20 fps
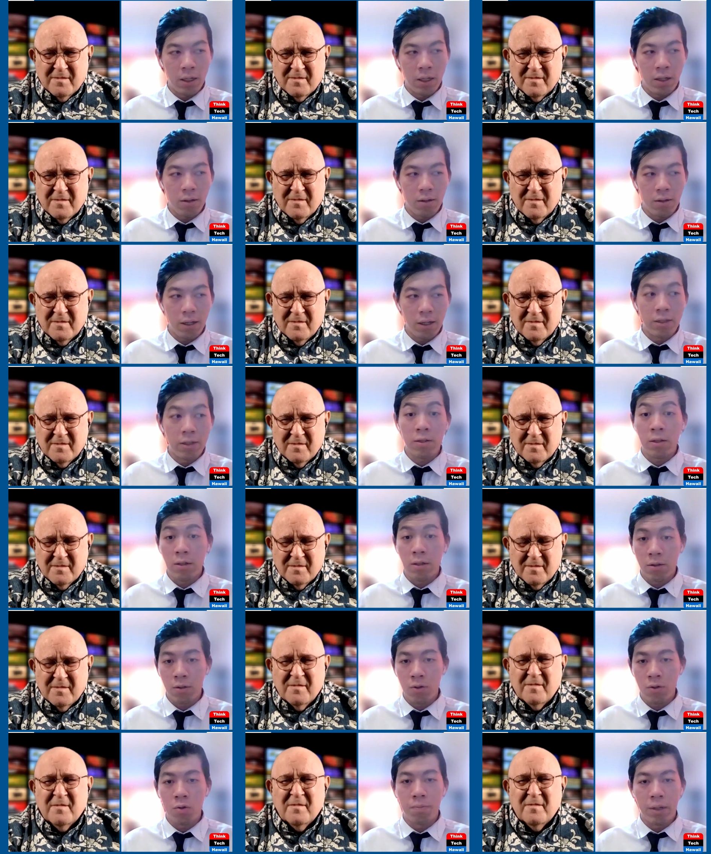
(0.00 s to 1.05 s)
Speaker 1: the
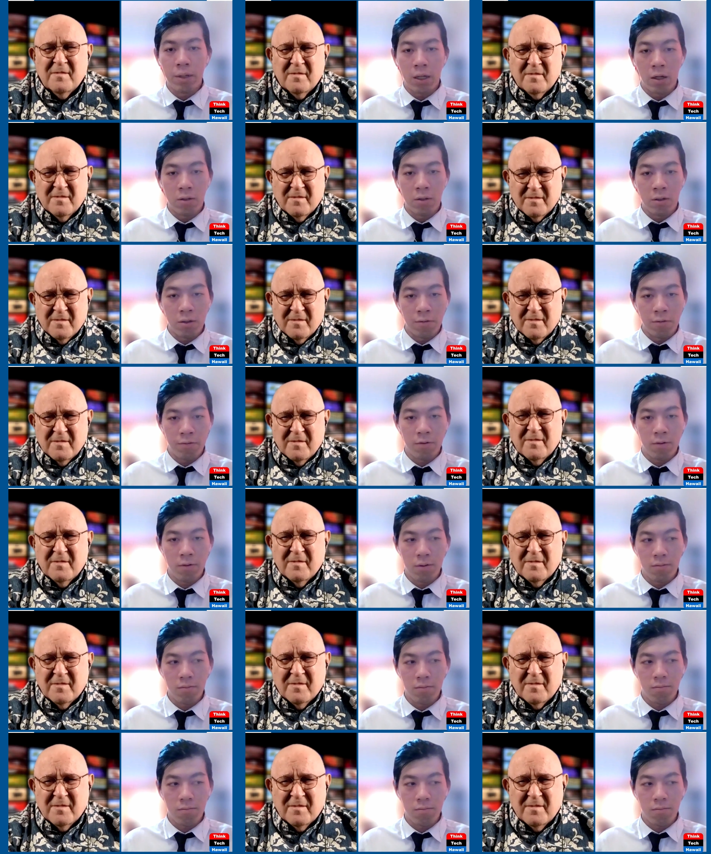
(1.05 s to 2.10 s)
incident too because of
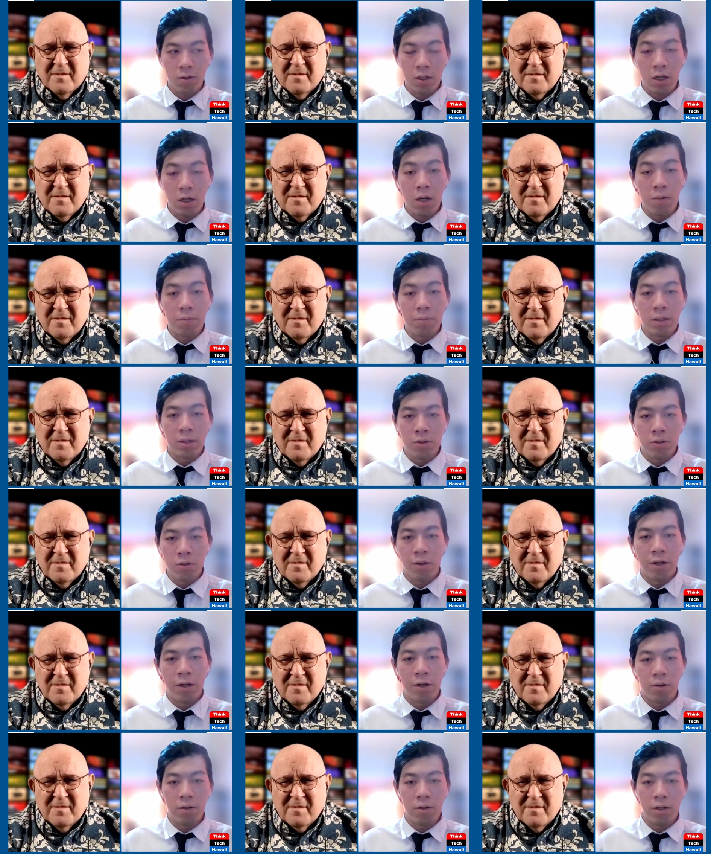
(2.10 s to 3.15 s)
succumbing
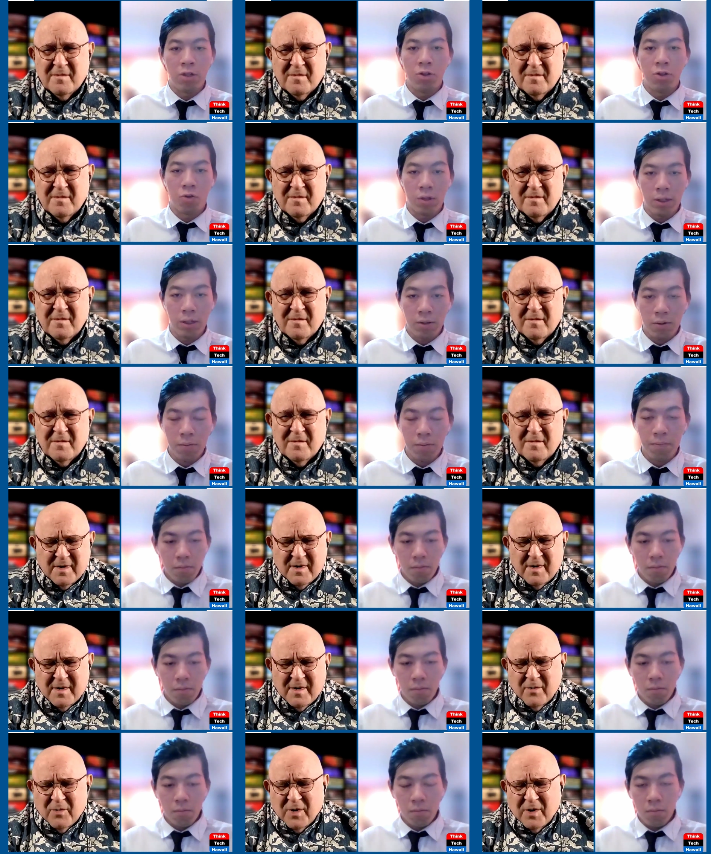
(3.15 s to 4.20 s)
to their injuries.
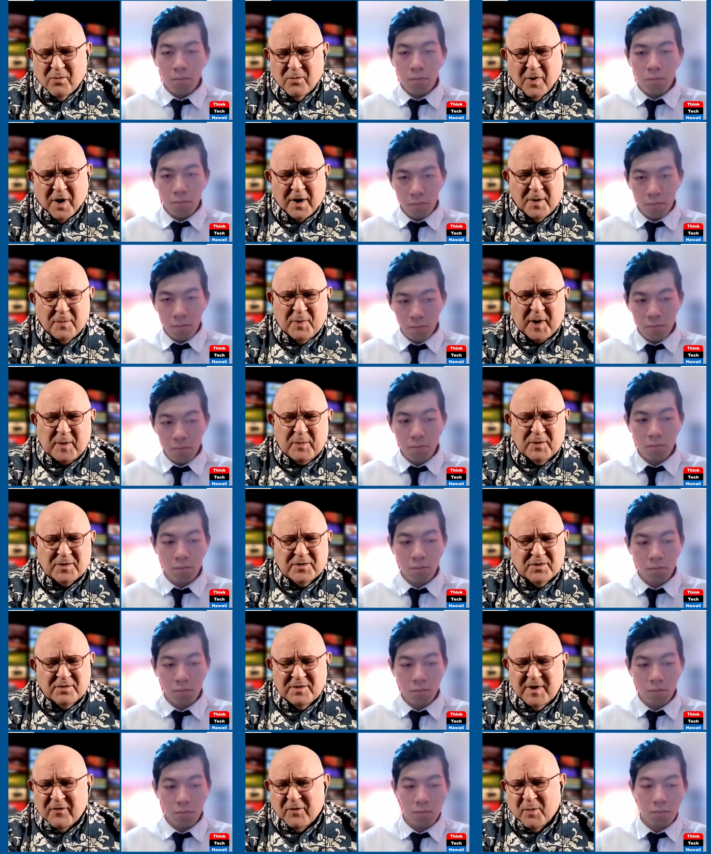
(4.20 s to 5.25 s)
Speaker 2: But why do people,
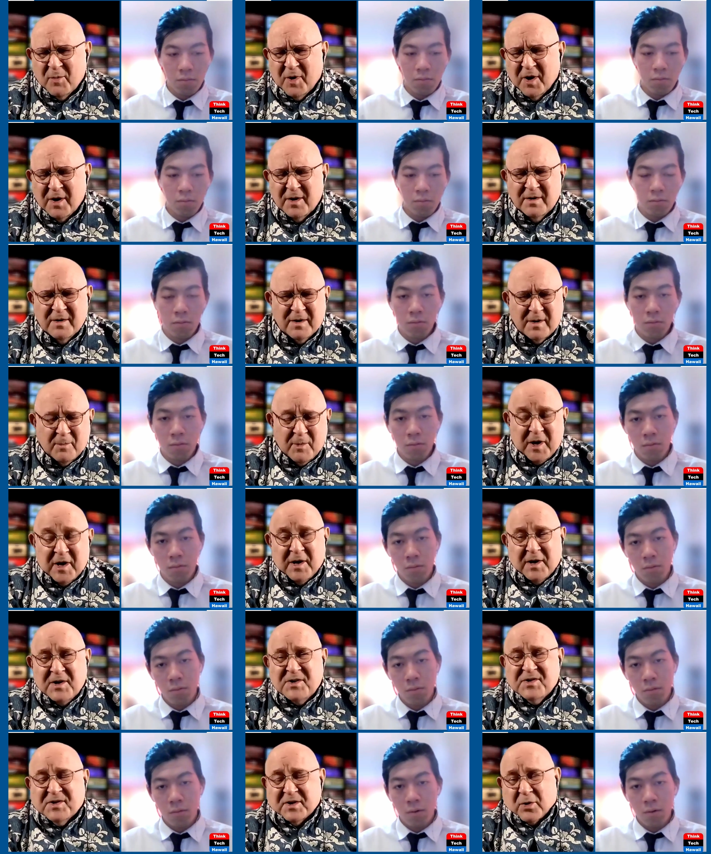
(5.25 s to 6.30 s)
never mind, I mean,
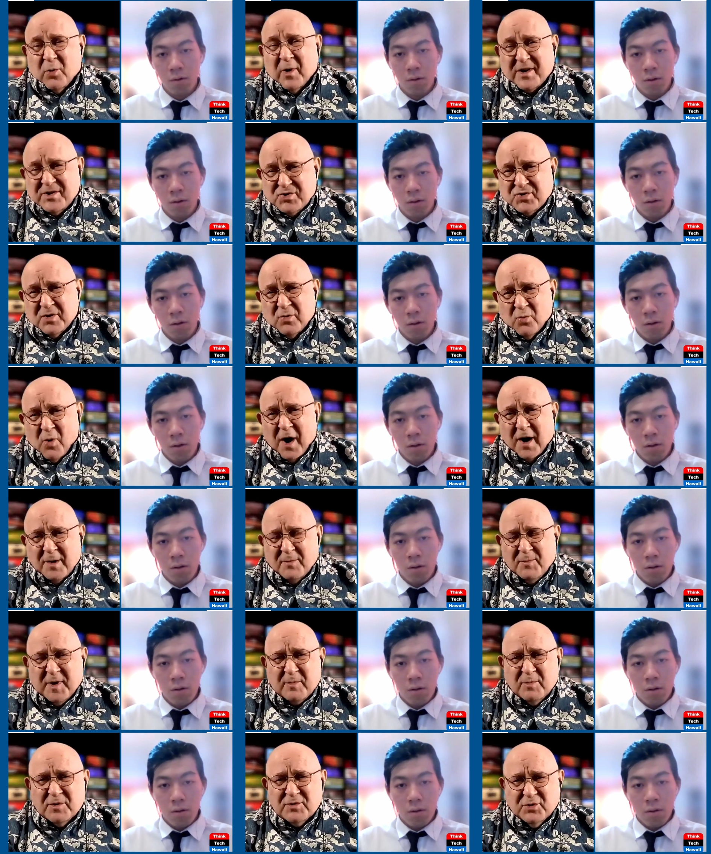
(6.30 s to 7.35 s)
it is a question. Why do
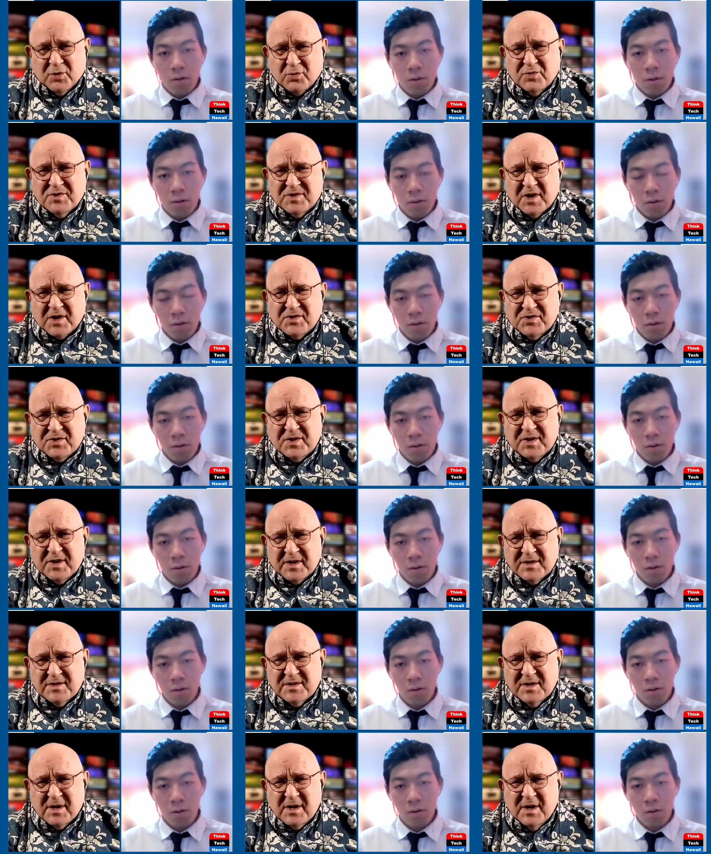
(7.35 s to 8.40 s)
people do such
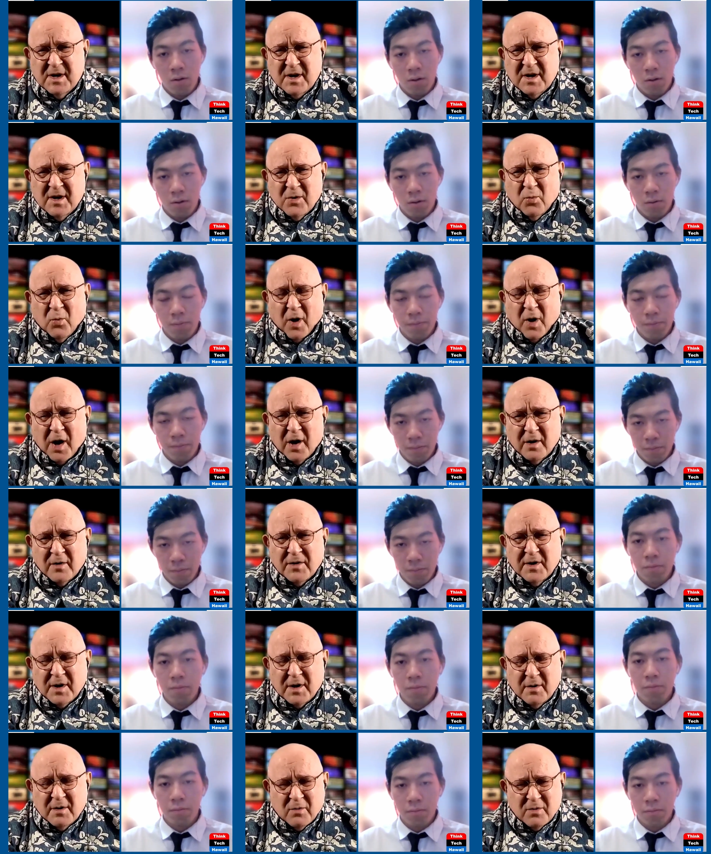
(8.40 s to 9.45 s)
things? Why are
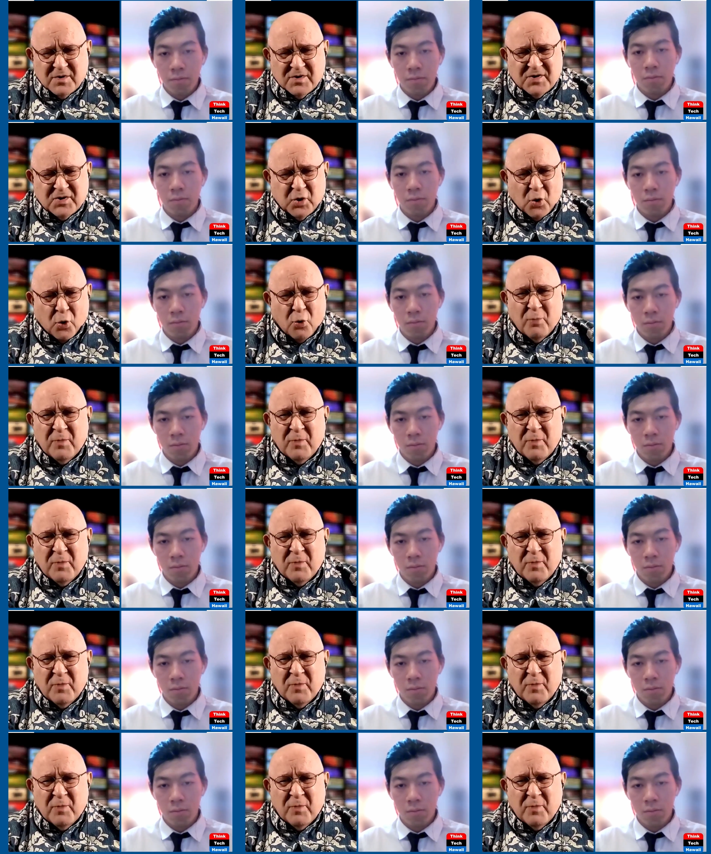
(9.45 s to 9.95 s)
they so